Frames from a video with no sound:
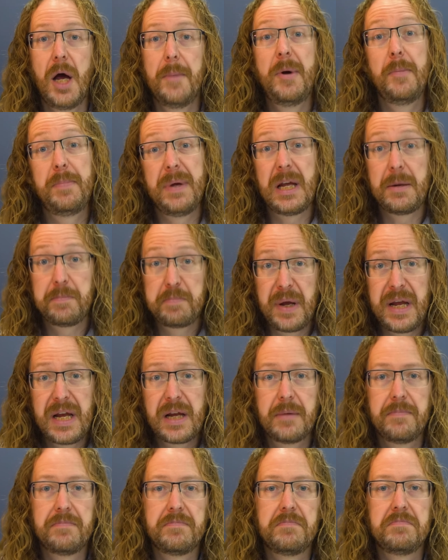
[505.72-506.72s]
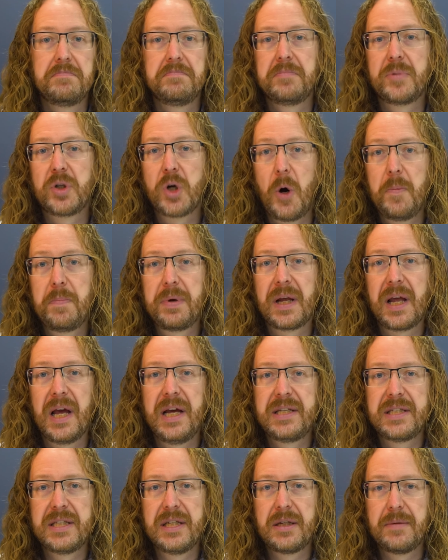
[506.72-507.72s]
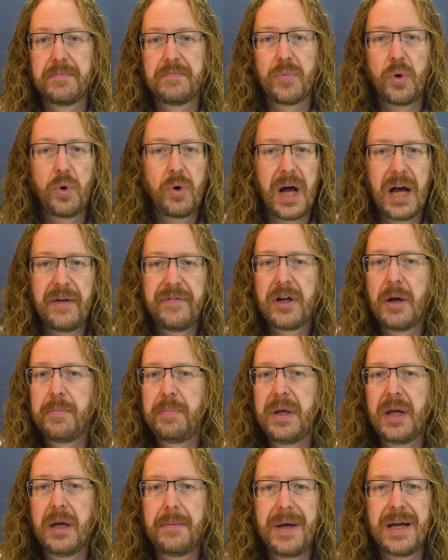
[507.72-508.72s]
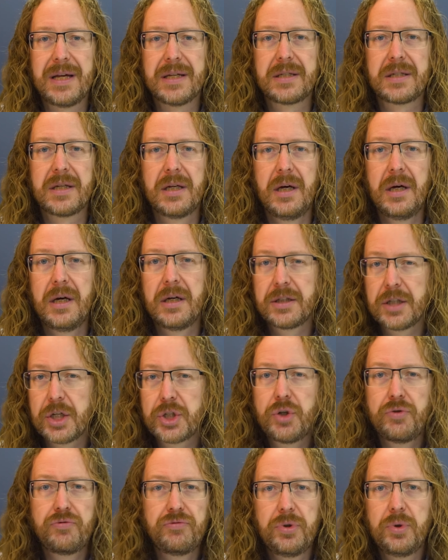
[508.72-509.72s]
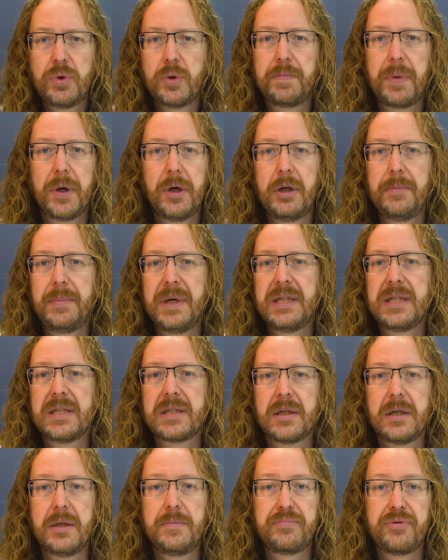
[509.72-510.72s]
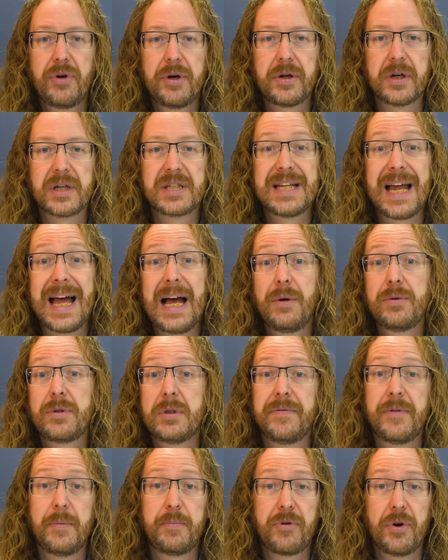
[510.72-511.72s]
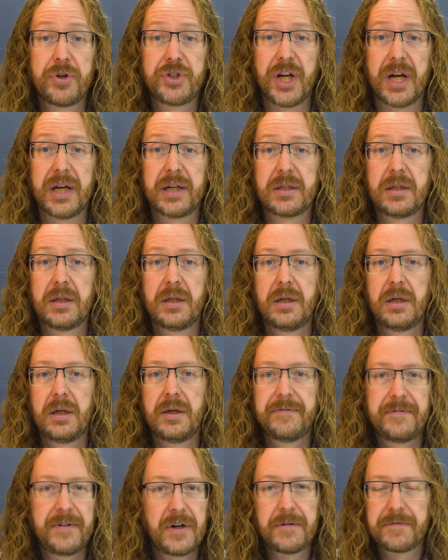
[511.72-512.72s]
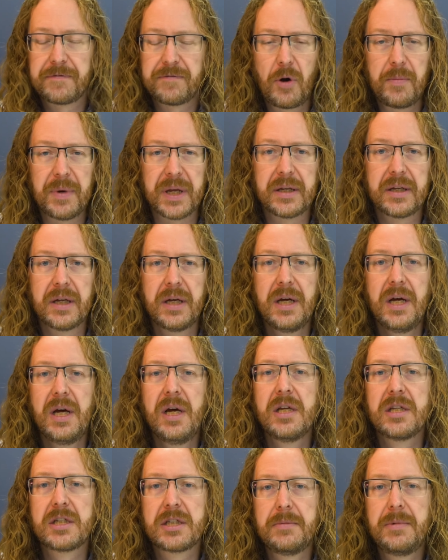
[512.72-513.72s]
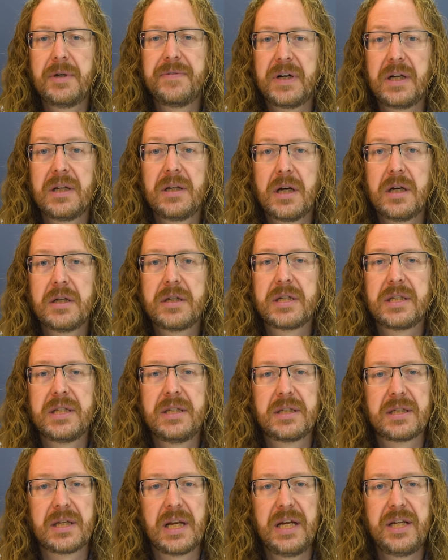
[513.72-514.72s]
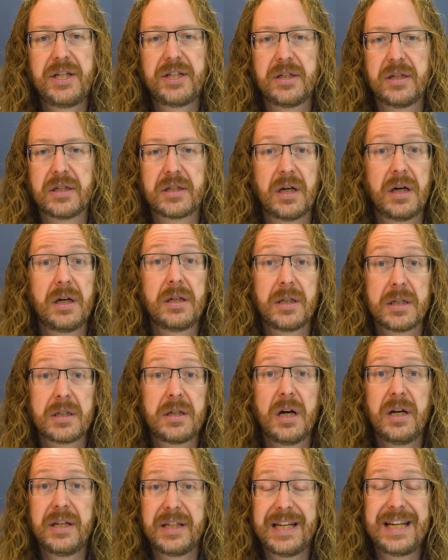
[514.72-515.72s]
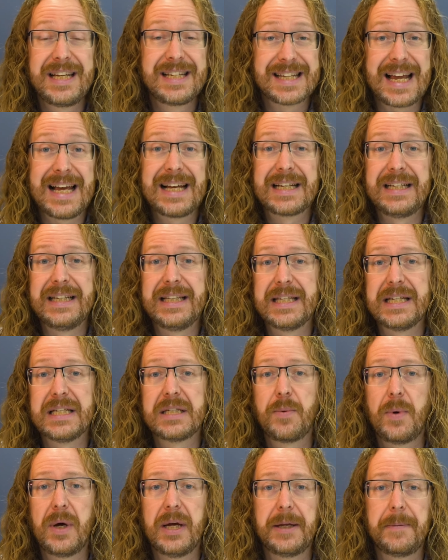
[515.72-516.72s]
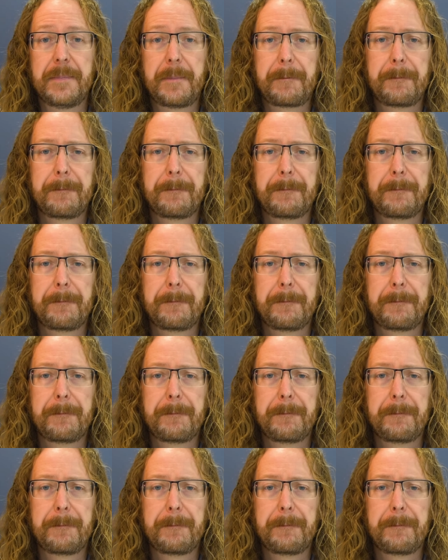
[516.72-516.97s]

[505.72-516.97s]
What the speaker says: But being big, complicated, or having a BMS doesn't rule Polar Bear Design products out of the project. Far from it. Some of our largest installations are designed in exactly this way.